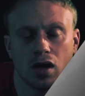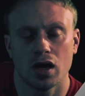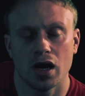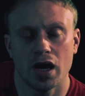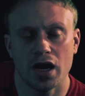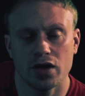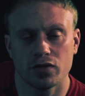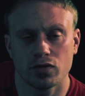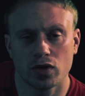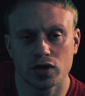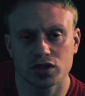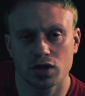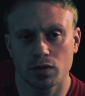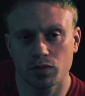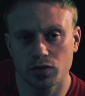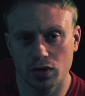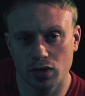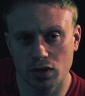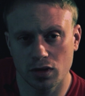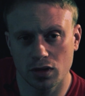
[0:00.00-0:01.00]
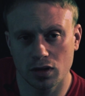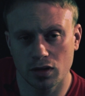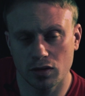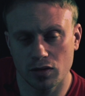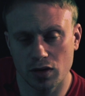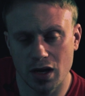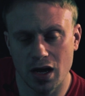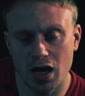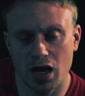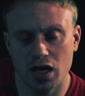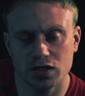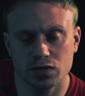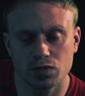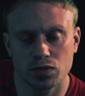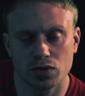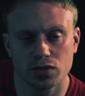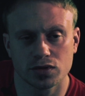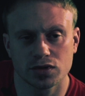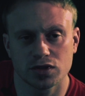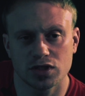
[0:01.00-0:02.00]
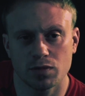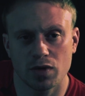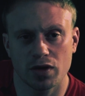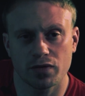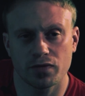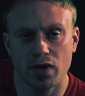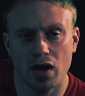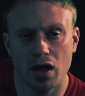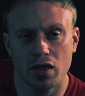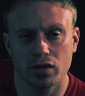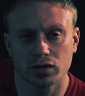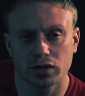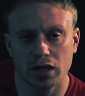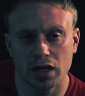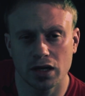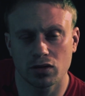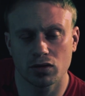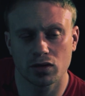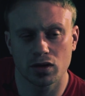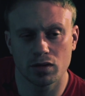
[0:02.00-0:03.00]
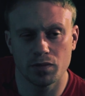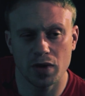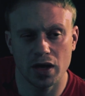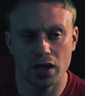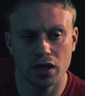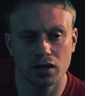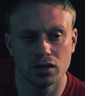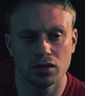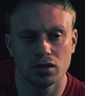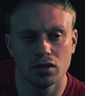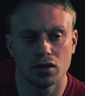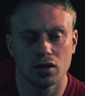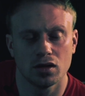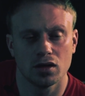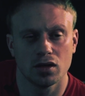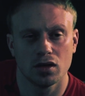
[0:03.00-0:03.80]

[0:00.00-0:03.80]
I had rushed up to the hospital to see my father laying on the bed,